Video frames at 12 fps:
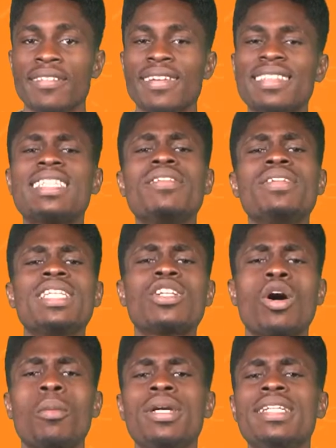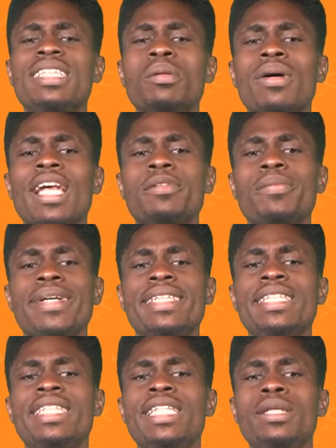Resistivity, commonly symbolized by
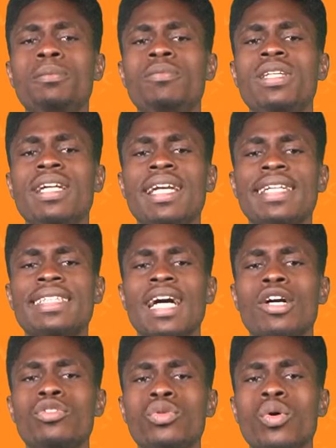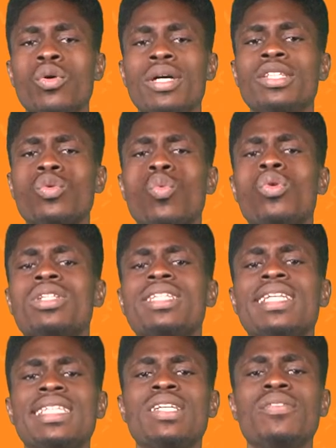the Greek letter rho, is
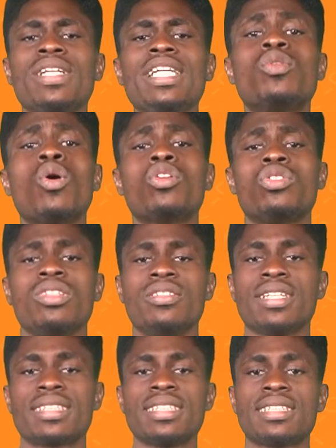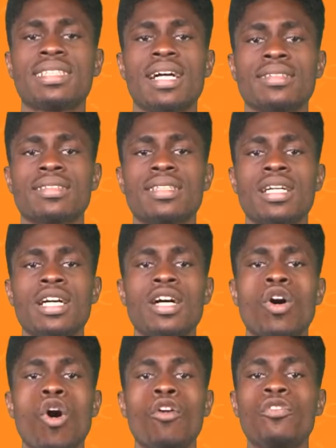quantitatively equal to the resistance
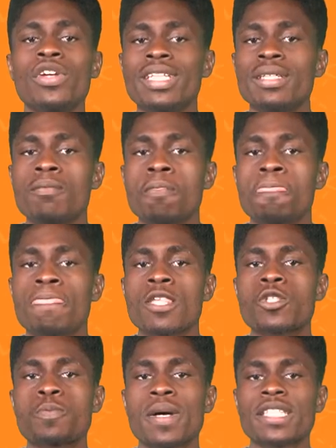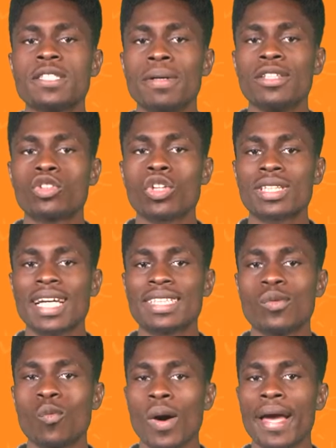of a specimen such
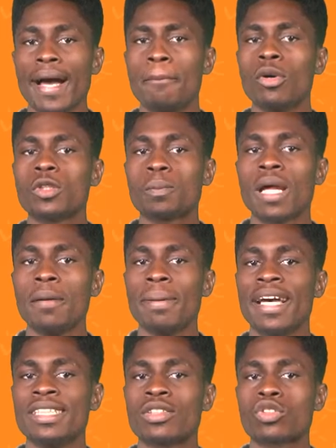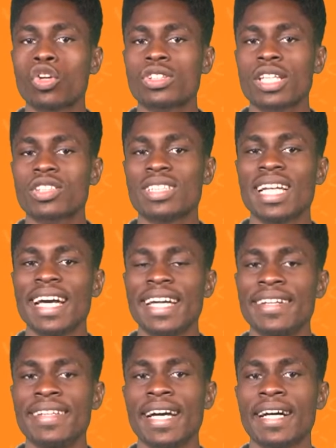as a wire multiplied by its cross-sectional
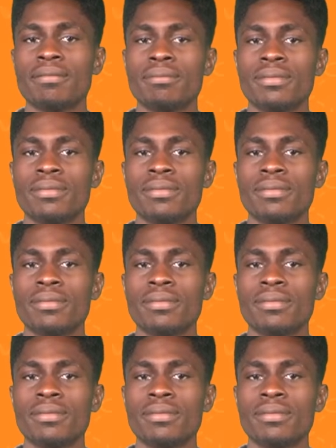area